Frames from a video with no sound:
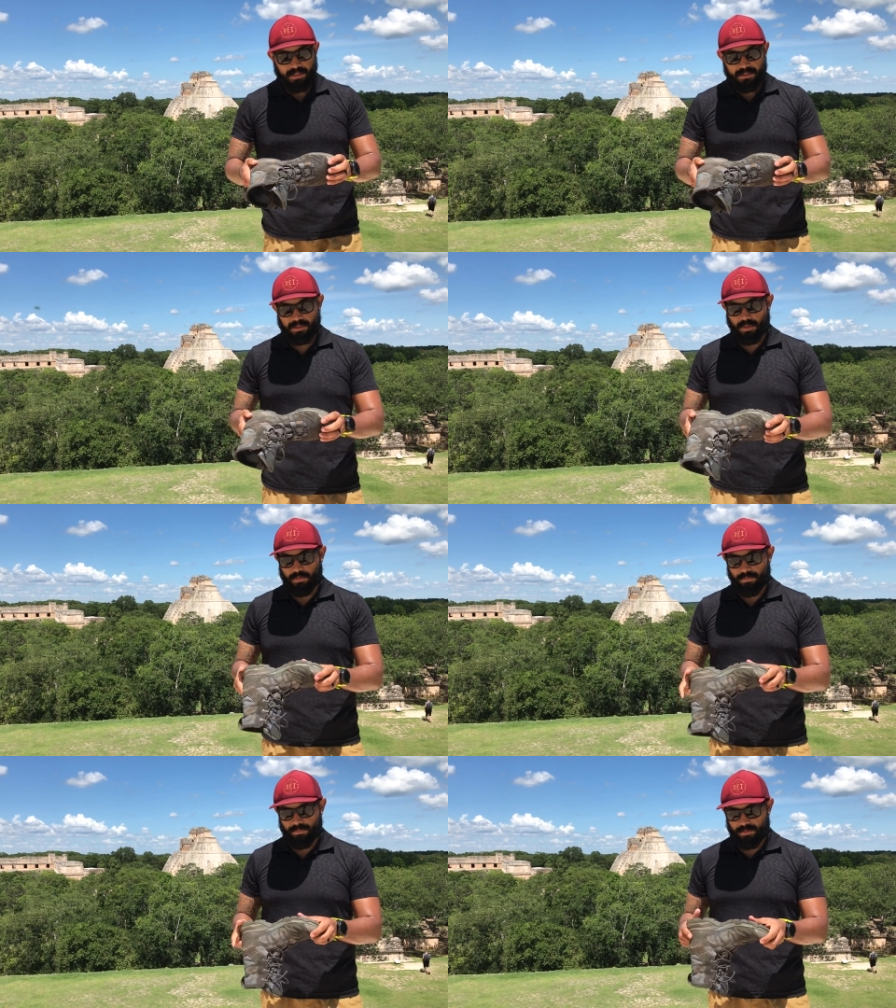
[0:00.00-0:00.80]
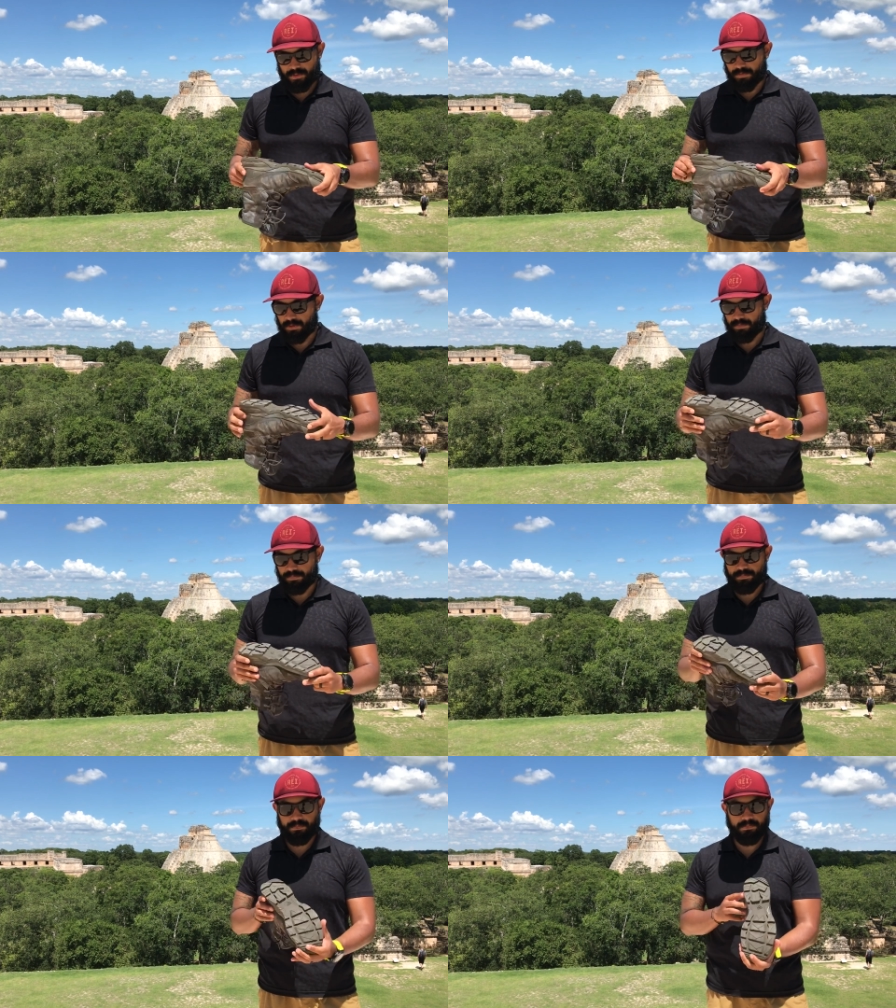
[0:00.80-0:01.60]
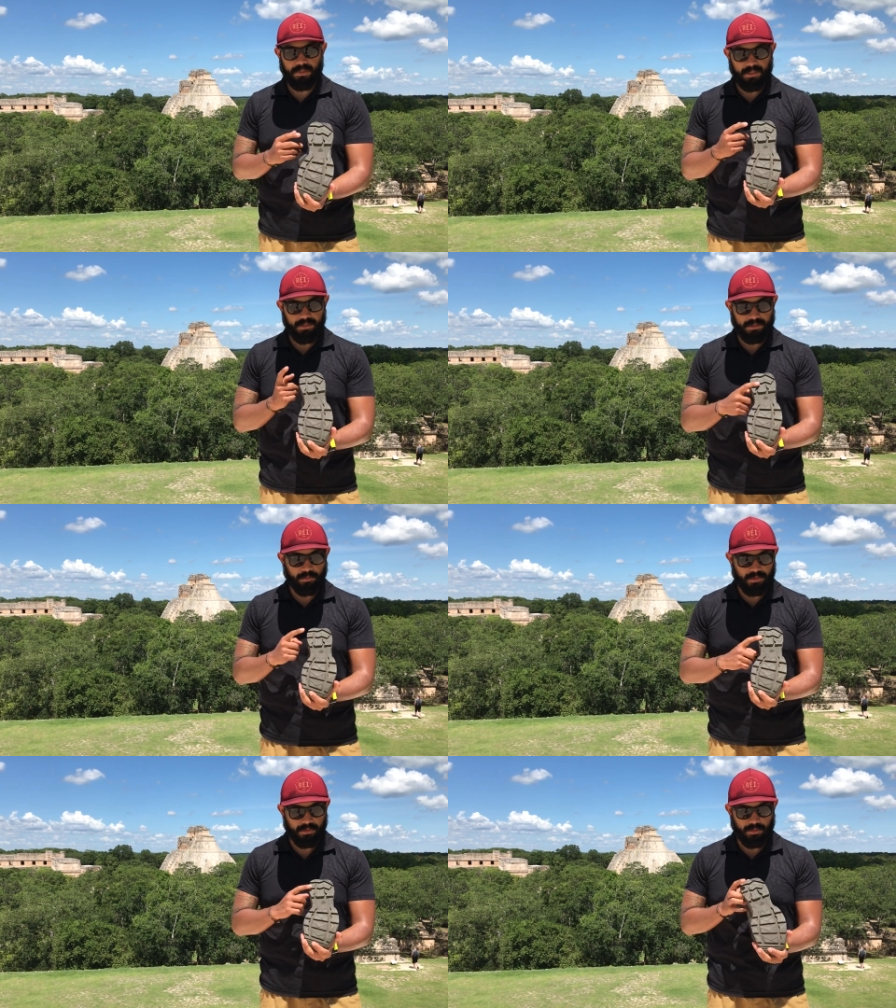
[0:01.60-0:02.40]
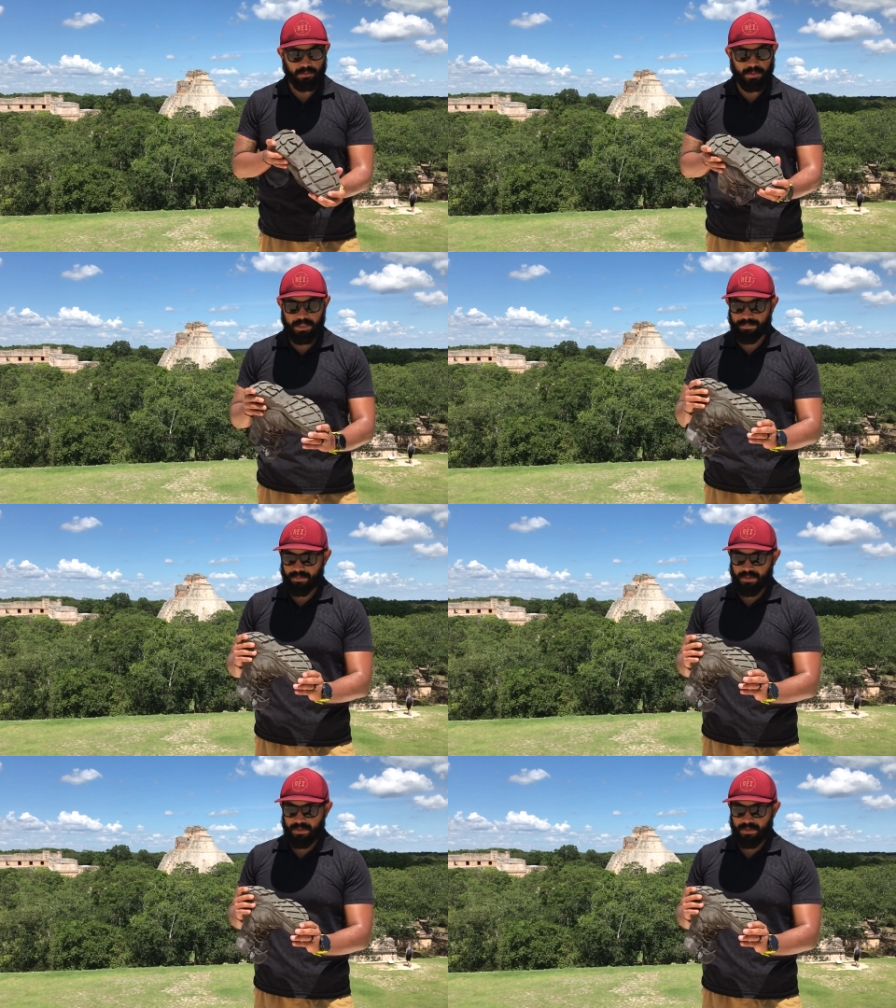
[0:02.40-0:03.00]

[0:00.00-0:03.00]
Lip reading: So first of all, let's start with the sole, right?